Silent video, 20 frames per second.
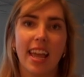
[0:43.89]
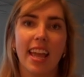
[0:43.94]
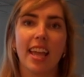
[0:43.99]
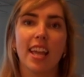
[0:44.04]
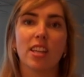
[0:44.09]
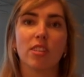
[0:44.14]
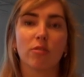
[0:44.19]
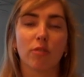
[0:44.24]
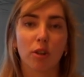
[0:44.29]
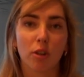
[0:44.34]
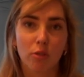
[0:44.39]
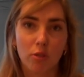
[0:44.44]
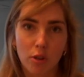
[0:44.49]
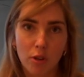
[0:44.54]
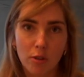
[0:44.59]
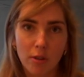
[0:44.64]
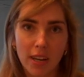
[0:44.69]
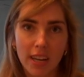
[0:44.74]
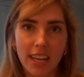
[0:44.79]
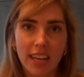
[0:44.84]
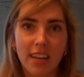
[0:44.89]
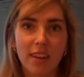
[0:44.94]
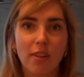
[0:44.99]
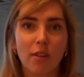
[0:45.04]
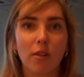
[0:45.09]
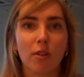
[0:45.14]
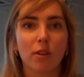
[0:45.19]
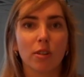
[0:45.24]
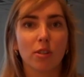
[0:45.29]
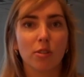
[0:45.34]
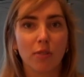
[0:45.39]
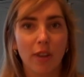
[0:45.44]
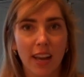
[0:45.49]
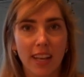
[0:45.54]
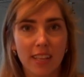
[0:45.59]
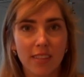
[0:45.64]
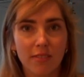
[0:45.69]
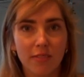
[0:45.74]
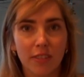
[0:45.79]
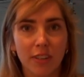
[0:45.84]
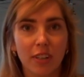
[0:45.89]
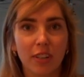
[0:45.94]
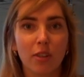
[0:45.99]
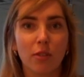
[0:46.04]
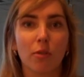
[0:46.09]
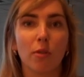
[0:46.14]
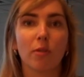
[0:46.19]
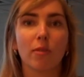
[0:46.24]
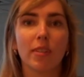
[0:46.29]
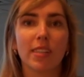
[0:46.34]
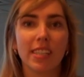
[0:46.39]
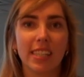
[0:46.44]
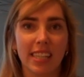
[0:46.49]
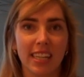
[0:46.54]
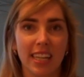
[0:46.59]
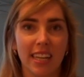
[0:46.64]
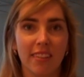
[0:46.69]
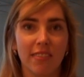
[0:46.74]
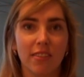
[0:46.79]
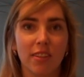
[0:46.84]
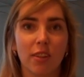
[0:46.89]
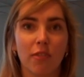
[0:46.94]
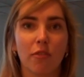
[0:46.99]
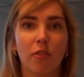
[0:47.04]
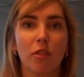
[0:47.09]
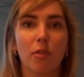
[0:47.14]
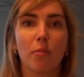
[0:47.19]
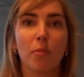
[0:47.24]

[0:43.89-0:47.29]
is recruited or transferred or received for the